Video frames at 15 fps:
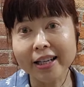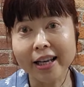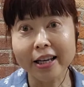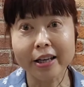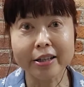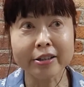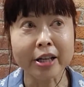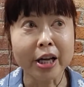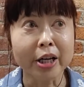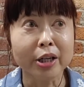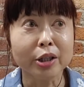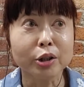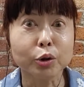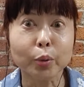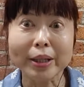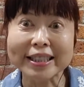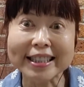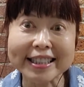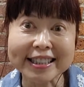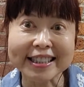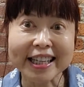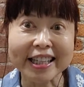is
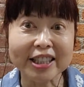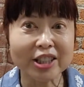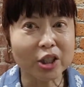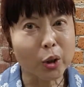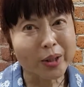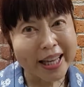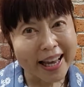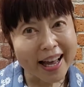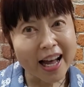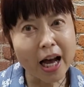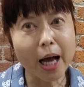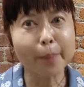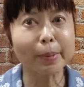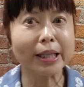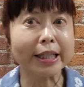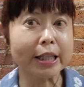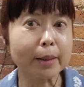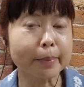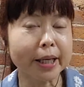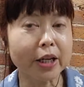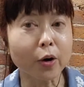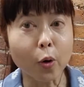26, so yeah, I'm a little
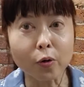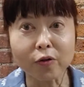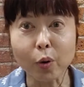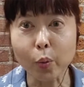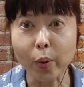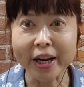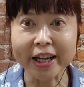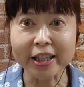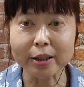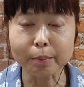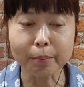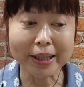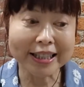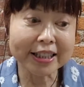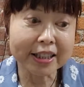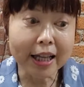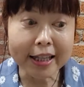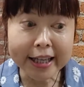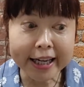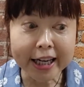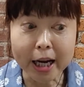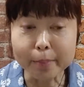bit overweight, but it's not
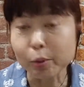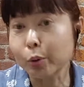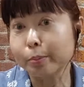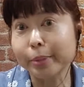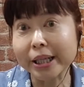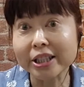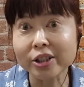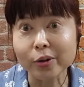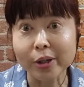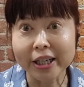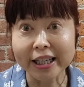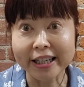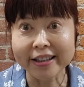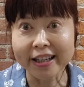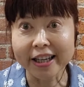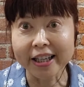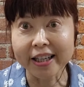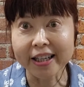like I'm obese or anything.